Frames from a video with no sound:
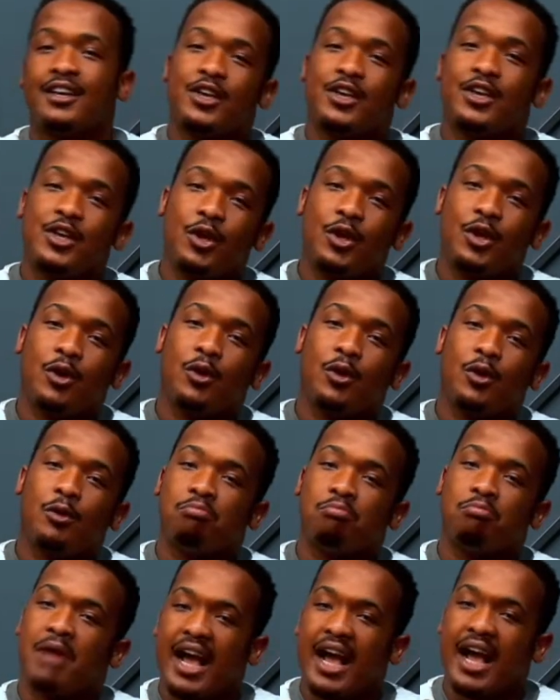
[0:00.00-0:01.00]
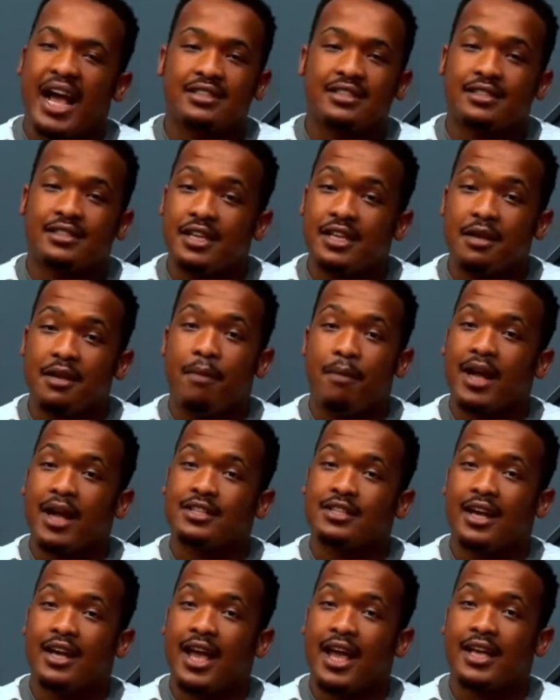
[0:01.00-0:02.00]
You know, I can't see much
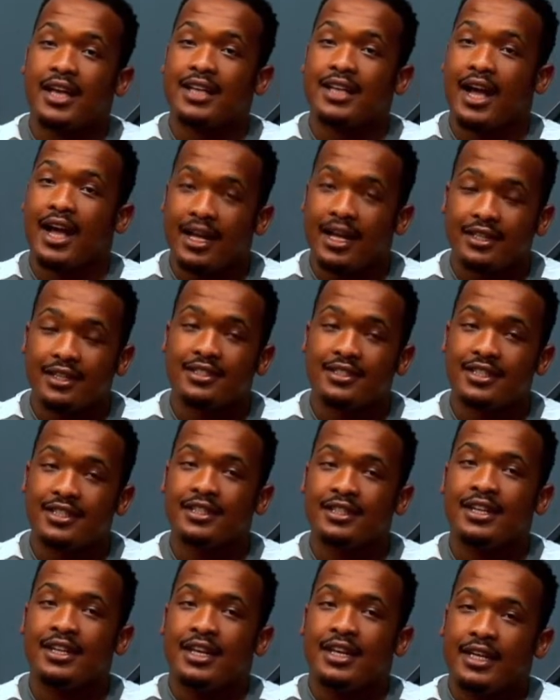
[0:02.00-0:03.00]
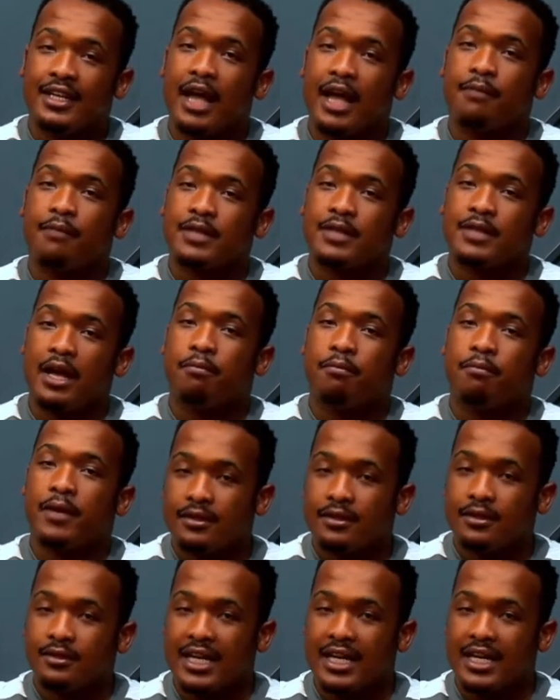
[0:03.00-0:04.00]
likes, I can't see thumbs up.
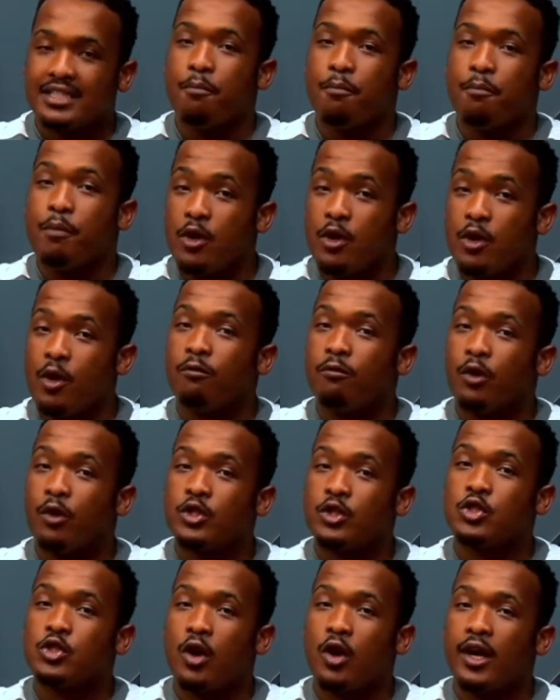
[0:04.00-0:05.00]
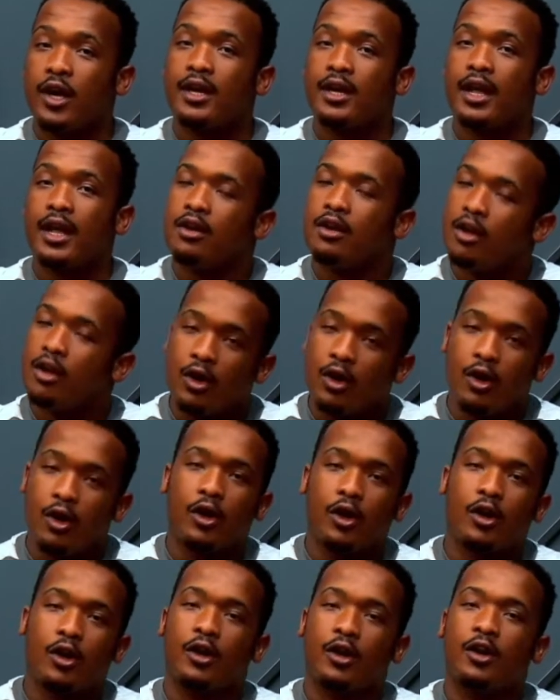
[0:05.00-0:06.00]
It doesn't mean you have not joined yet. No,
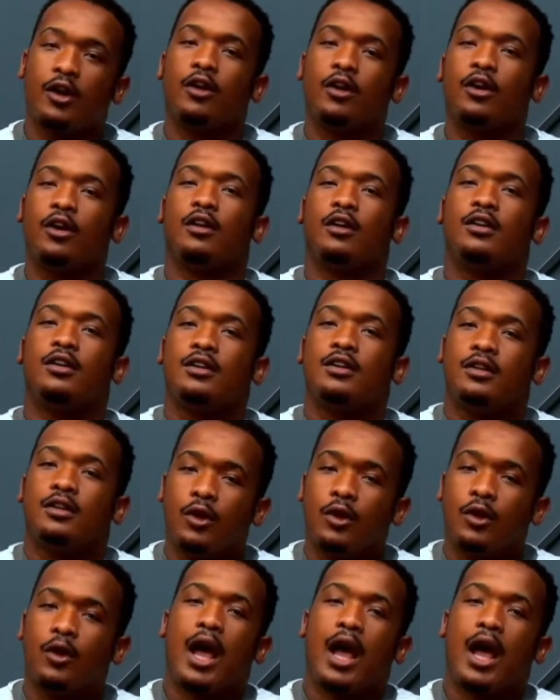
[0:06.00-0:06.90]
I